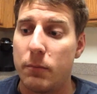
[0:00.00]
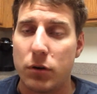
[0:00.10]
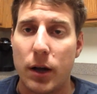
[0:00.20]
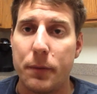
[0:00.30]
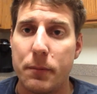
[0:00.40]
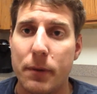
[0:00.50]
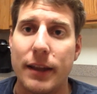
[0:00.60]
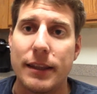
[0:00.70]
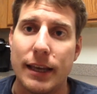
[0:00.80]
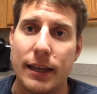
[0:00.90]
probably by
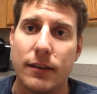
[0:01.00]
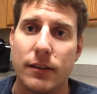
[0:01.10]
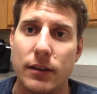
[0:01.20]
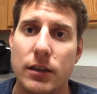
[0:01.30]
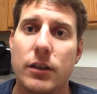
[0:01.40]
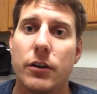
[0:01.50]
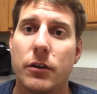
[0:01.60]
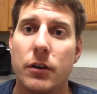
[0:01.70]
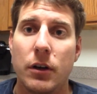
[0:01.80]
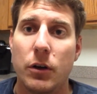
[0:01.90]
the end of the year.
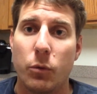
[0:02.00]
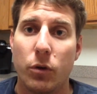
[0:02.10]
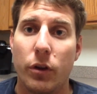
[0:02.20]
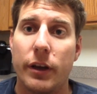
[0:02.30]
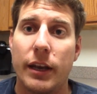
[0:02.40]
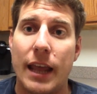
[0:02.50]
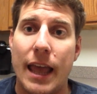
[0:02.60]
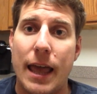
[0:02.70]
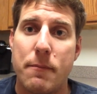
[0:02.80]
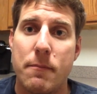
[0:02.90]
We're looking
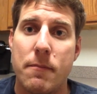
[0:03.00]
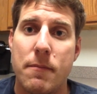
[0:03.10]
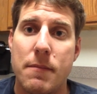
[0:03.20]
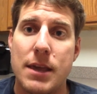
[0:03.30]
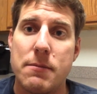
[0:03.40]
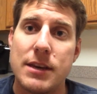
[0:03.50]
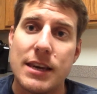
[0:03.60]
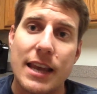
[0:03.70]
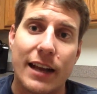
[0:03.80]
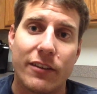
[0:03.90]
at maybe
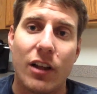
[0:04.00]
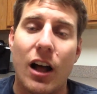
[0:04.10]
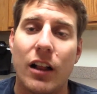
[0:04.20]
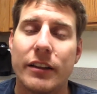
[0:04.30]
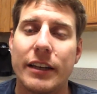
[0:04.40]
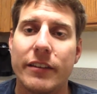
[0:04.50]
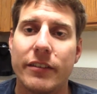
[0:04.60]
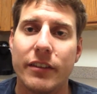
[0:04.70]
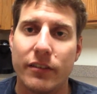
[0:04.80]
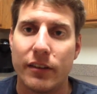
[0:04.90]
next holiday
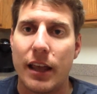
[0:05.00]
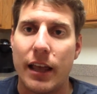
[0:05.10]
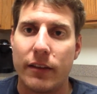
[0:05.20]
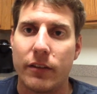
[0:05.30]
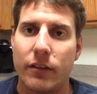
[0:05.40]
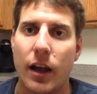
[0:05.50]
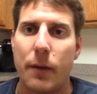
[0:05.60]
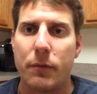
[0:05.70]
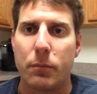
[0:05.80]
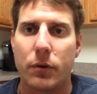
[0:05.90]
season as the
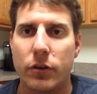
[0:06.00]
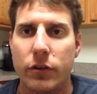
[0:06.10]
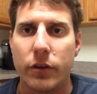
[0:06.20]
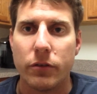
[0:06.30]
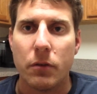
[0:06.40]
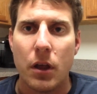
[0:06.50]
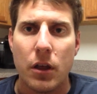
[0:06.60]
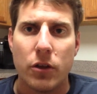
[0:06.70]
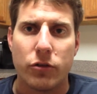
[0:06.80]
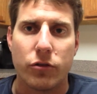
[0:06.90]
time to purchase.
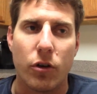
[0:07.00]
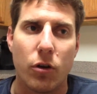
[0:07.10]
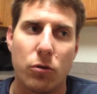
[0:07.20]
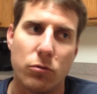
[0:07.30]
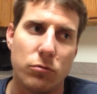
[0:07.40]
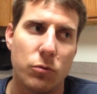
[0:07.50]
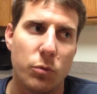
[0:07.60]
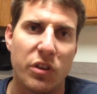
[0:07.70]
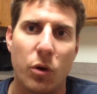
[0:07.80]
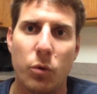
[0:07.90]
So
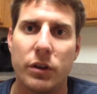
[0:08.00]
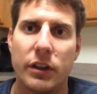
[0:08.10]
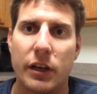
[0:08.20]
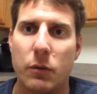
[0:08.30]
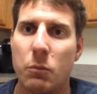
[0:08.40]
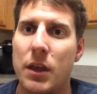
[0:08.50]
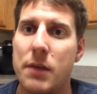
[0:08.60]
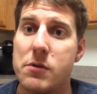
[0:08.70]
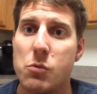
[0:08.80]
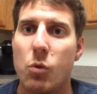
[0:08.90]
with only like
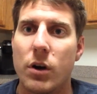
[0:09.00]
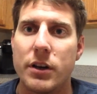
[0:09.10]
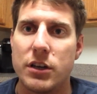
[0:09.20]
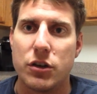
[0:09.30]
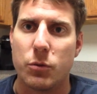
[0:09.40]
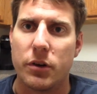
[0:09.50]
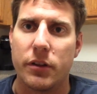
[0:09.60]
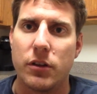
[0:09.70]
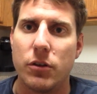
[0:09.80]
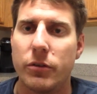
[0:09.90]
maybe 1 year worth of
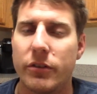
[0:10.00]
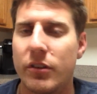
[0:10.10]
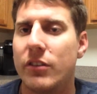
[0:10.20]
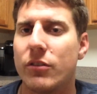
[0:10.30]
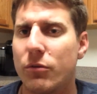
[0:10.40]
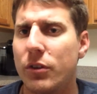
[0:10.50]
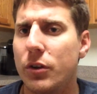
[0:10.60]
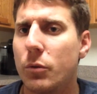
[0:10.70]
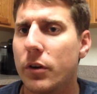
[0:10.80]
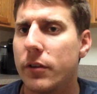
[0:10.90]
use, is it really
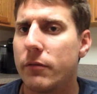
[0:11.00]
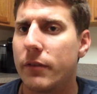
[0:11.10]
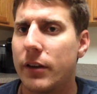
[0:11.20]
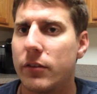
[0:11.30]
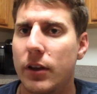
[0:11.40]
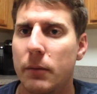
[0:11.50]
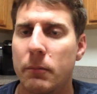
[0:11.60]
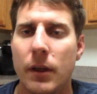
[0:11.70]
worth investing